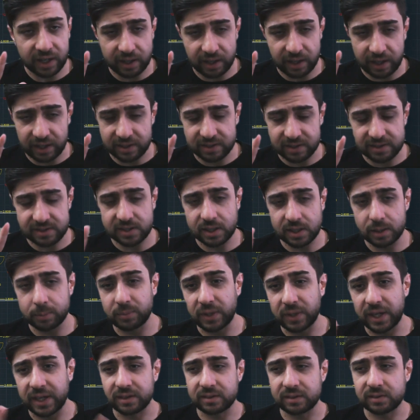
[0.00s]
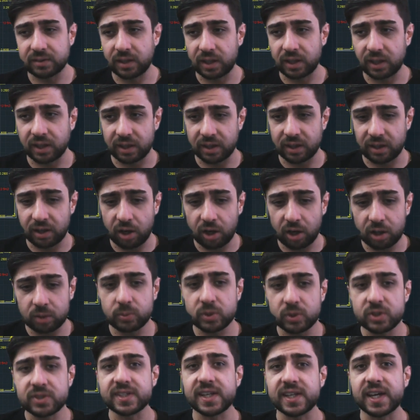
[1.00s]
a step that
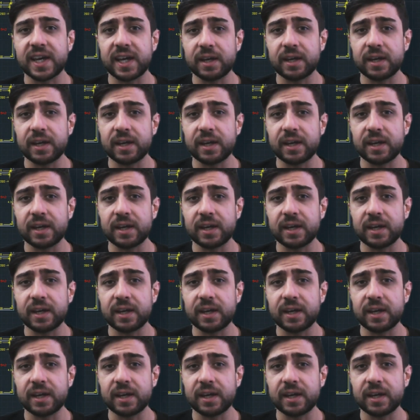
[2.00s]
almost